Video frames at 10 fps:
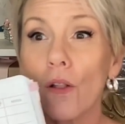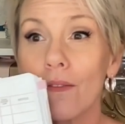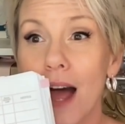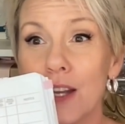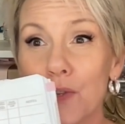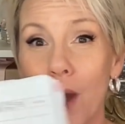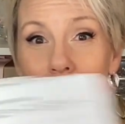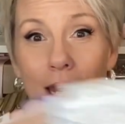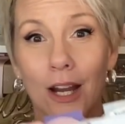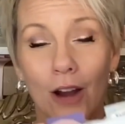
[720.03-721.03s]
of that is
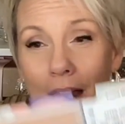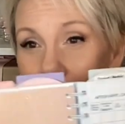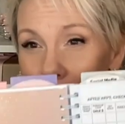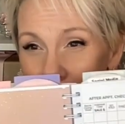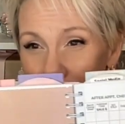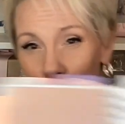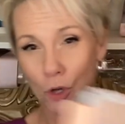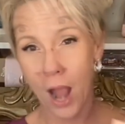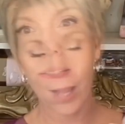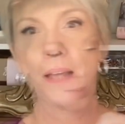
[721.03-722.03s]
right here, and I just keep
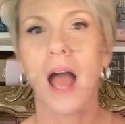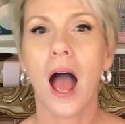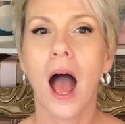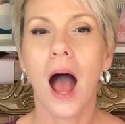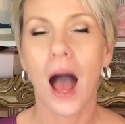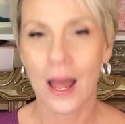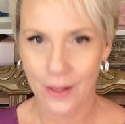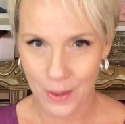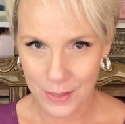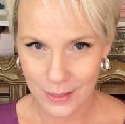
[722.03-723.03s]
track. I know
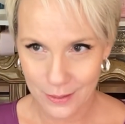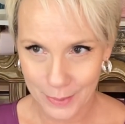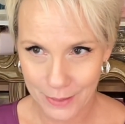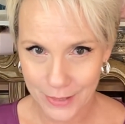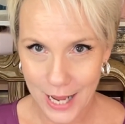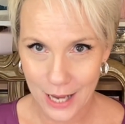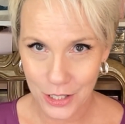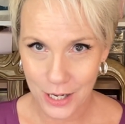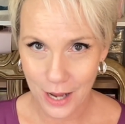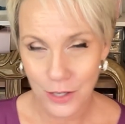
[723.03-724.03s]
that was a little bit of a
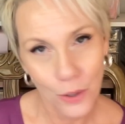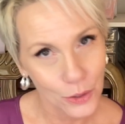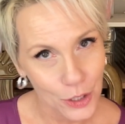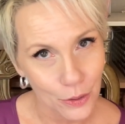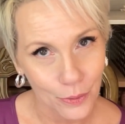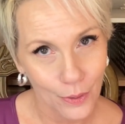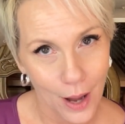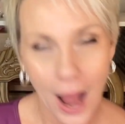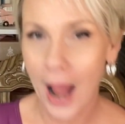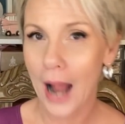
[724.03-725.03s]
tangent. I told you
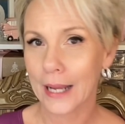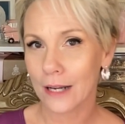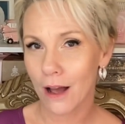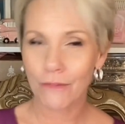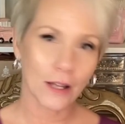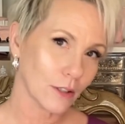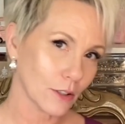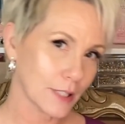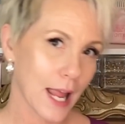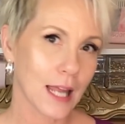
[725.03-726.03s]
I get off on little
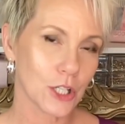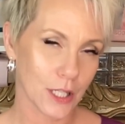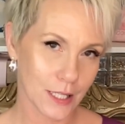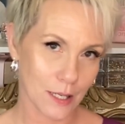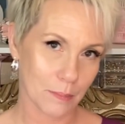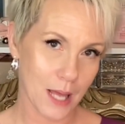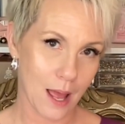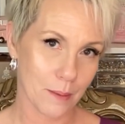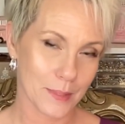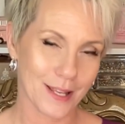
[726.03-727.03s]
tangents
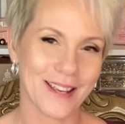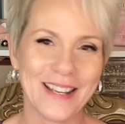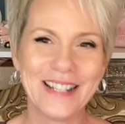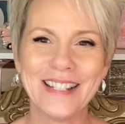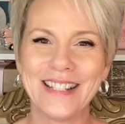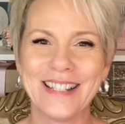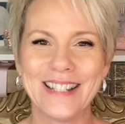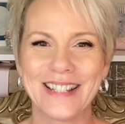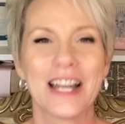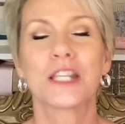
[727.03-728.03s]
sometimes.
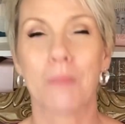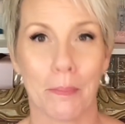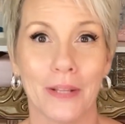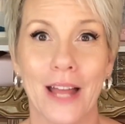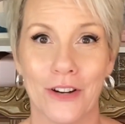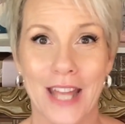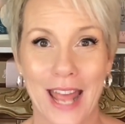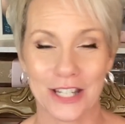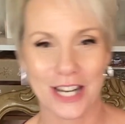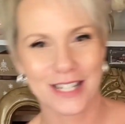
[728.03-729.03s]
It's my planner
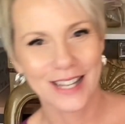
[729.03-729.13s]
tangent.